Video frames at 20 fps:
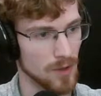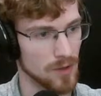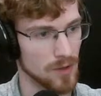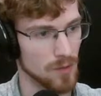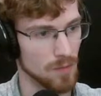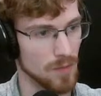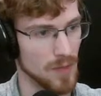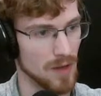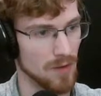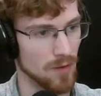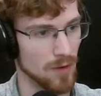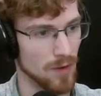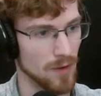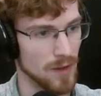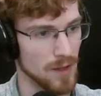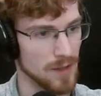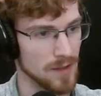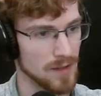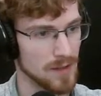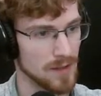to bevel
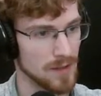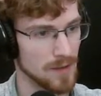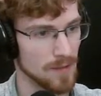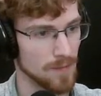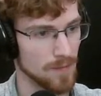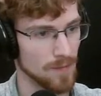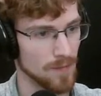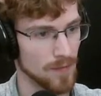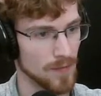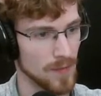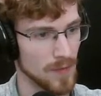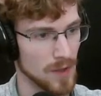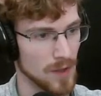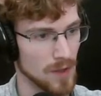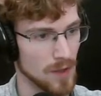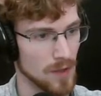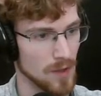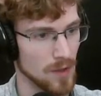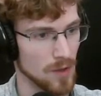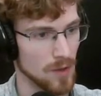this.
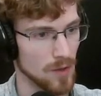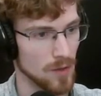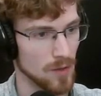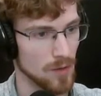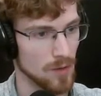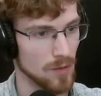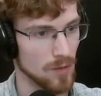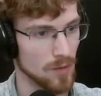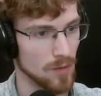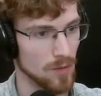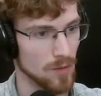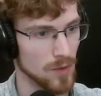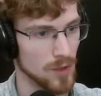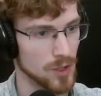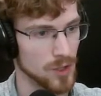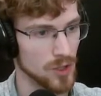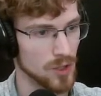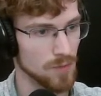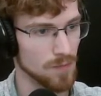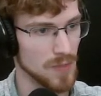It
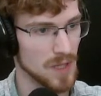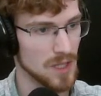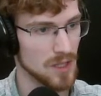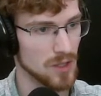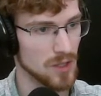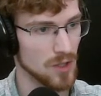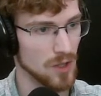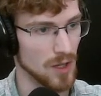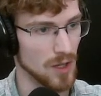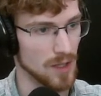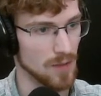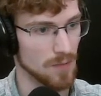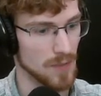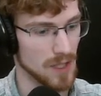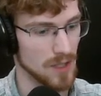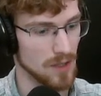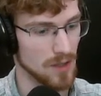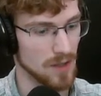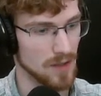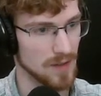should be good
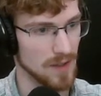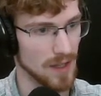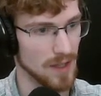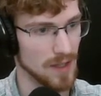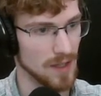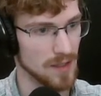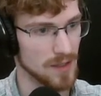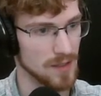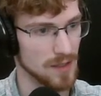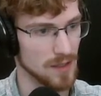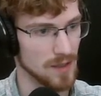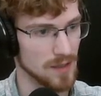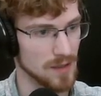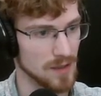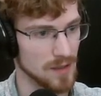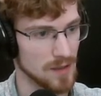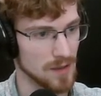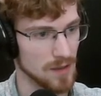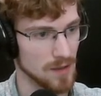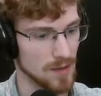because I can
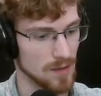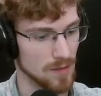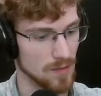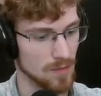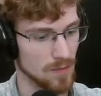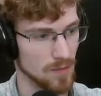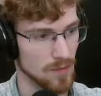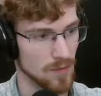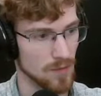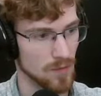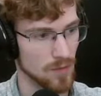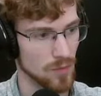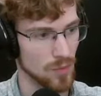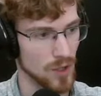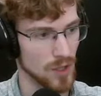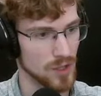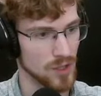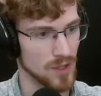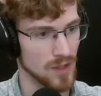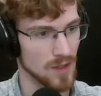just
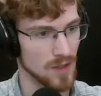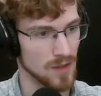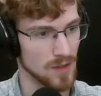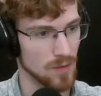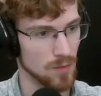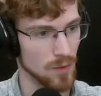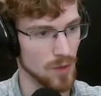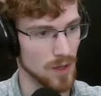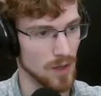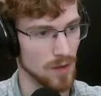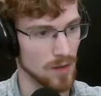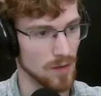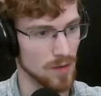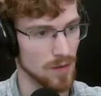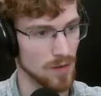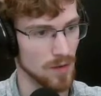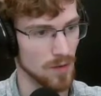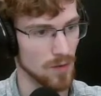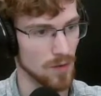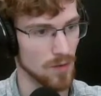bridge this
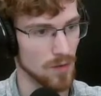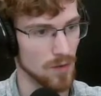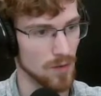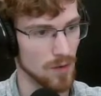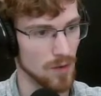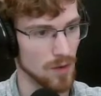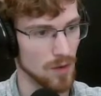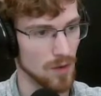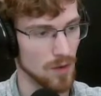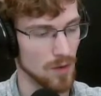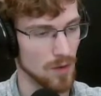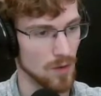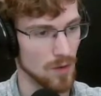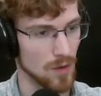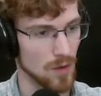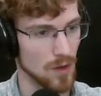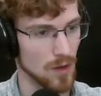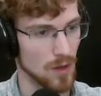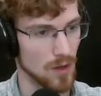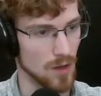with
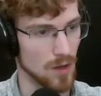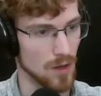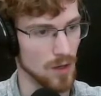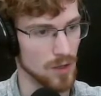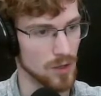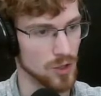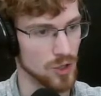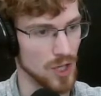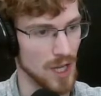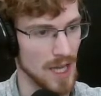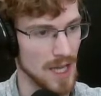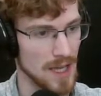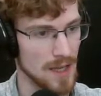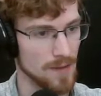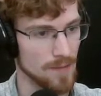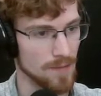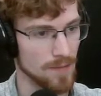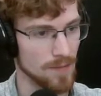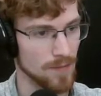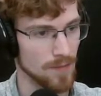J,
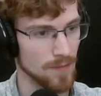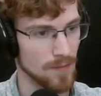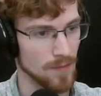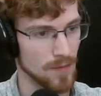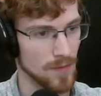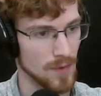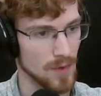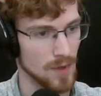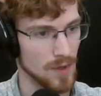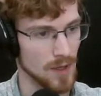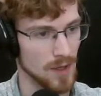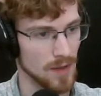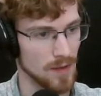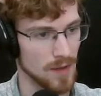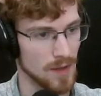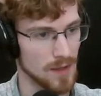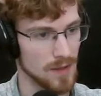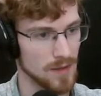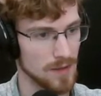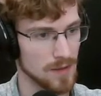like
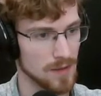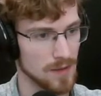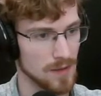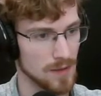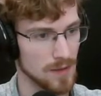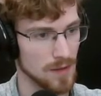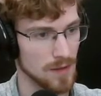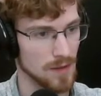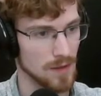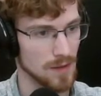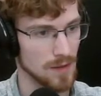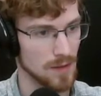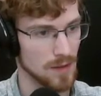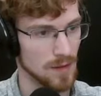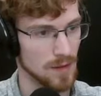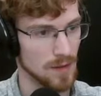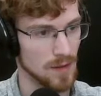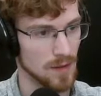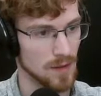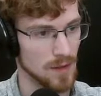this.
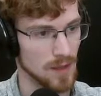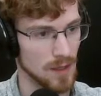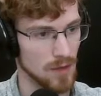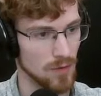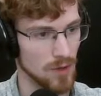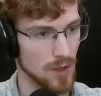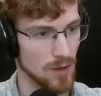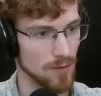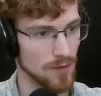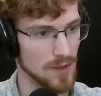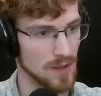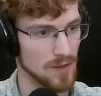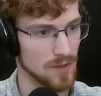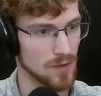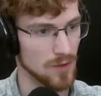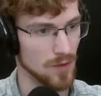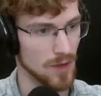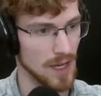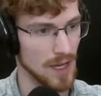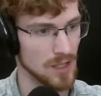Get rid of these
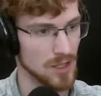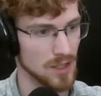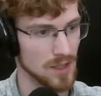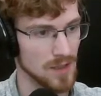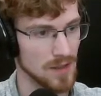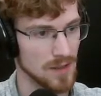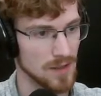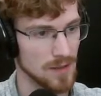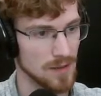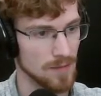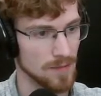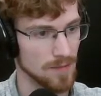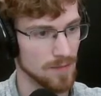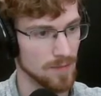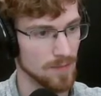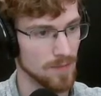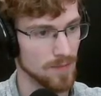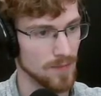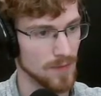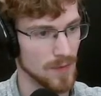two edges,
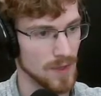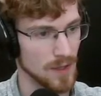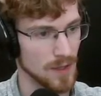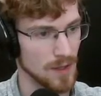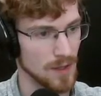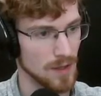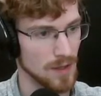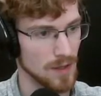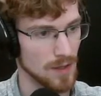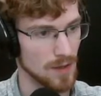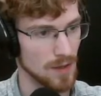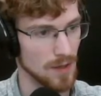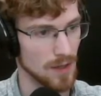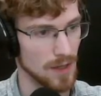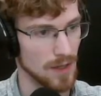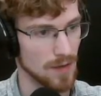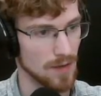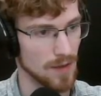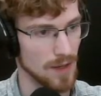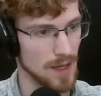
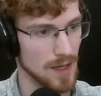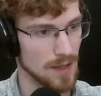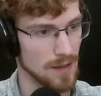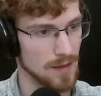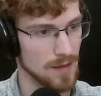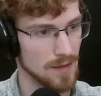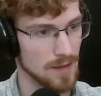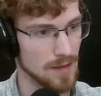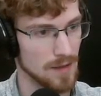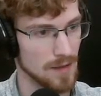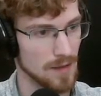like that.